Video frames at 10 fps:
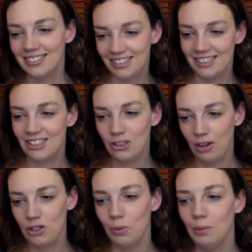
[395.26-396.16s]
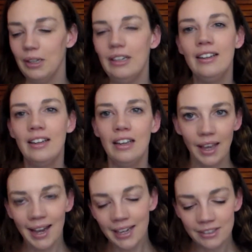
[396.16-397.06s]
She's a strange woman,
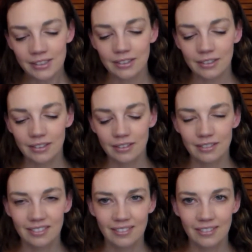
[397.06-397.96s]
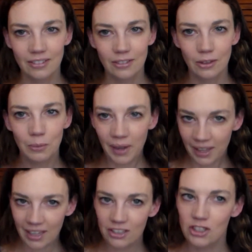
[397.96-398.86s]
and the
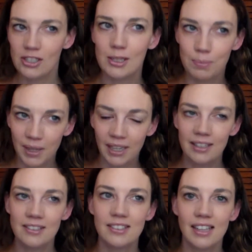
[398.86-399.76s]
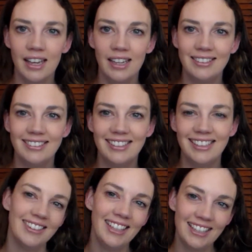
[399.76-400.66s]
way that she speaks and
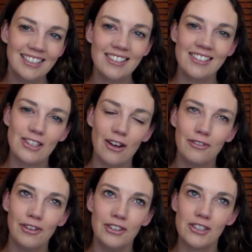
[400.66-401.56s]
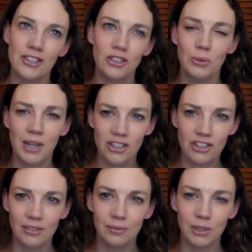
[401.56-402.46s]
the innocence of her
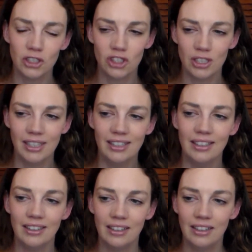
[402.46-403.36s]
situation, which she